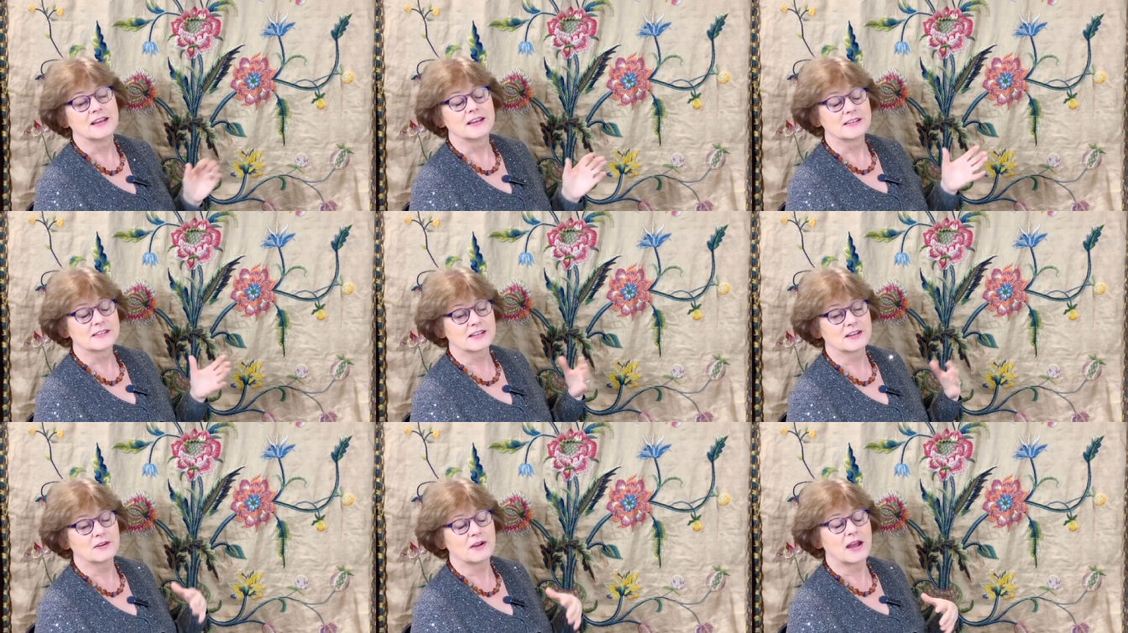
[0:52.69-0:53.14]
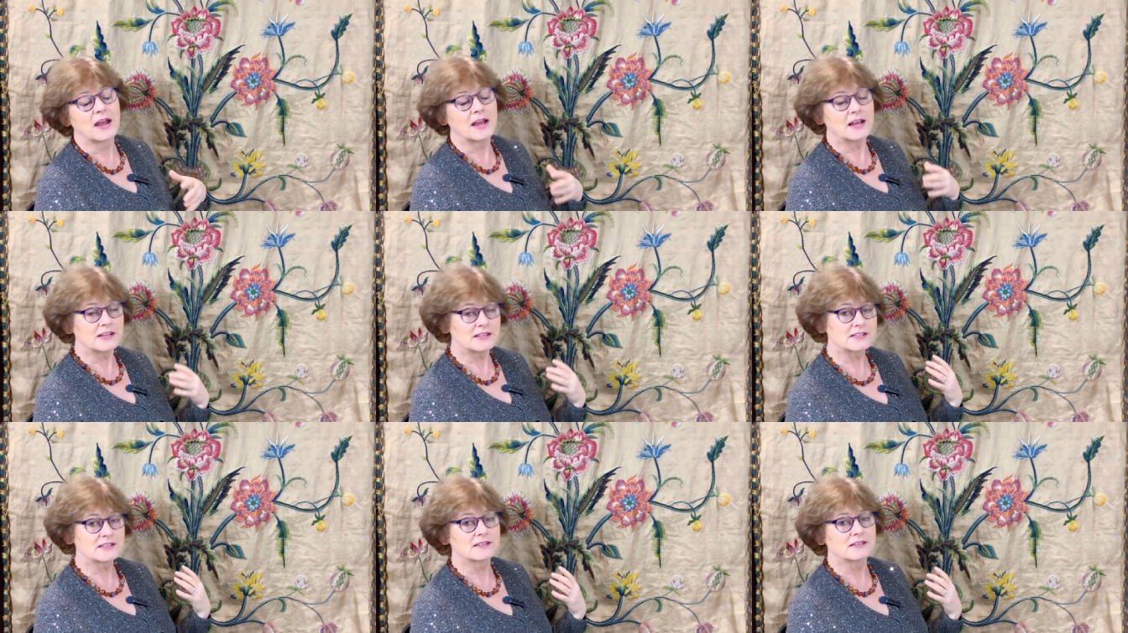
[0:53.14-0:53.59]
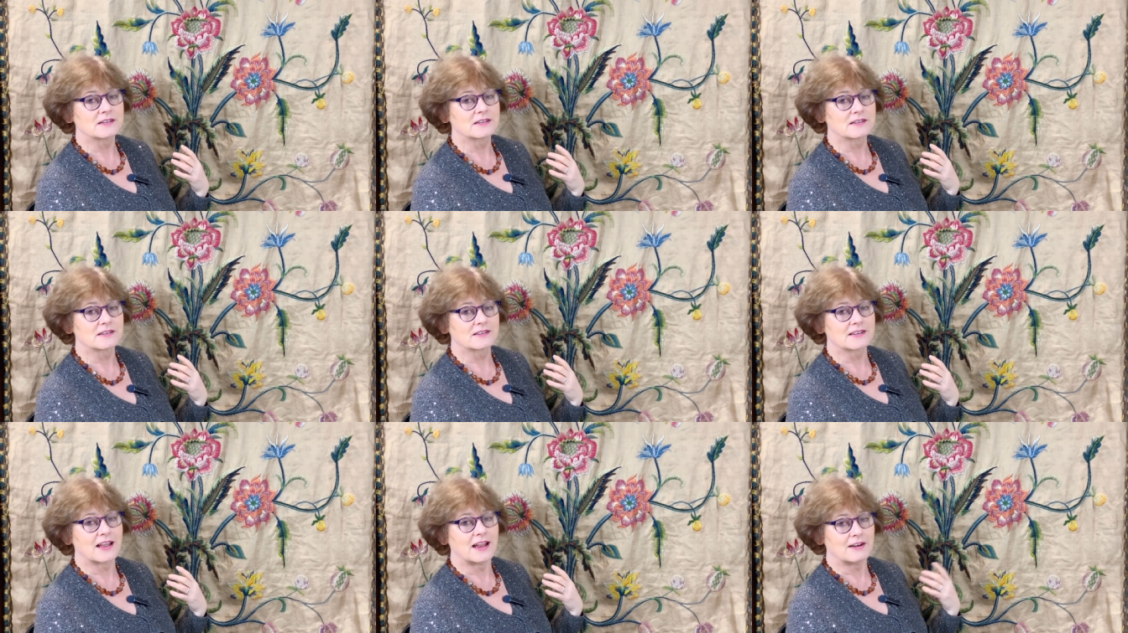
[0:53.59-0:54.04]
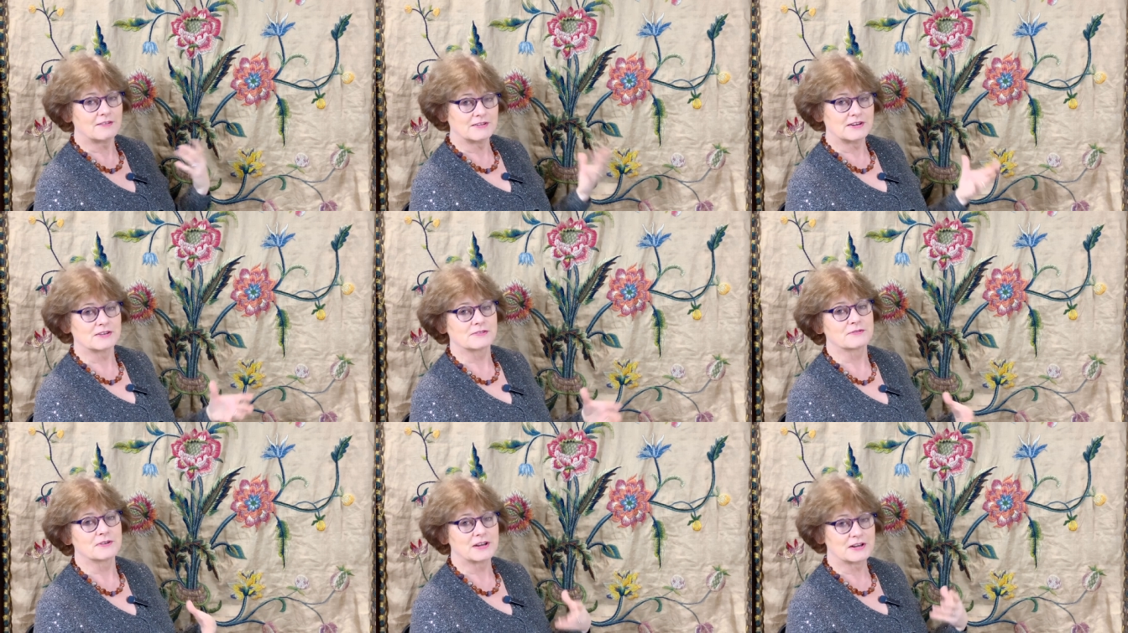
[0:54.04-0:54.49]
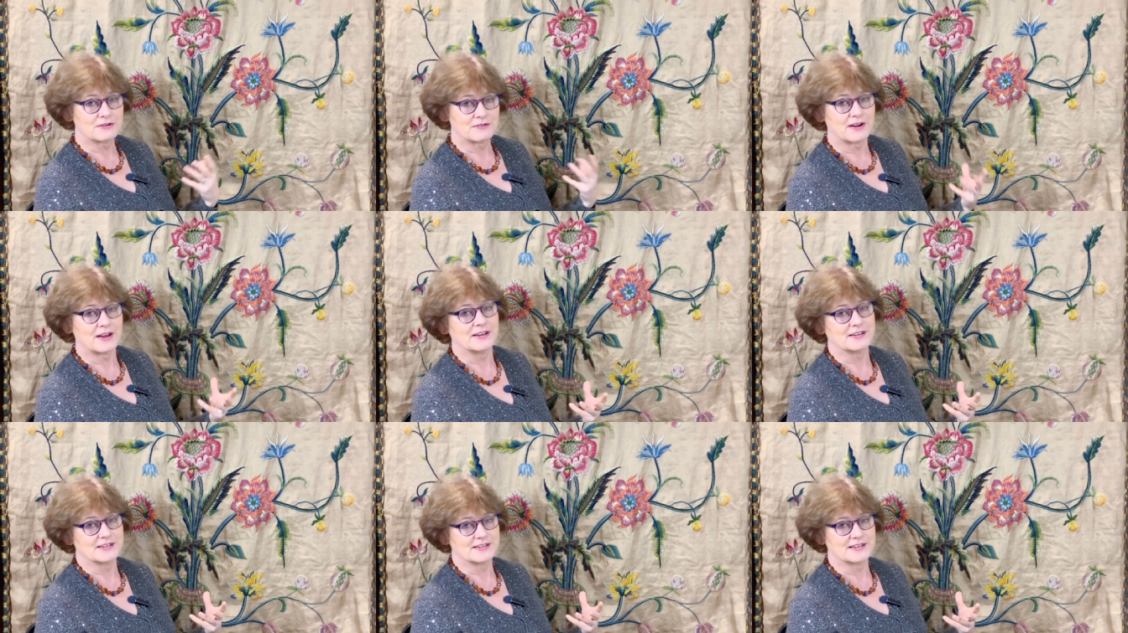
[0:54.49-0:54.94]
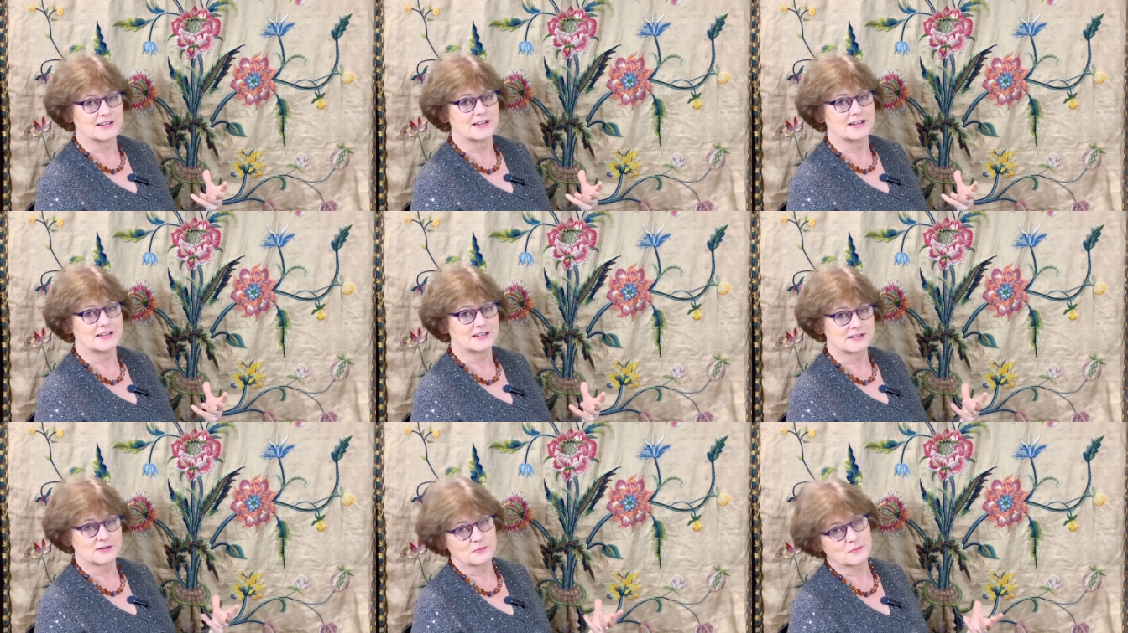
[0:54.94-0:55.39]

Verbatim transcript: So as Harriet recreated it.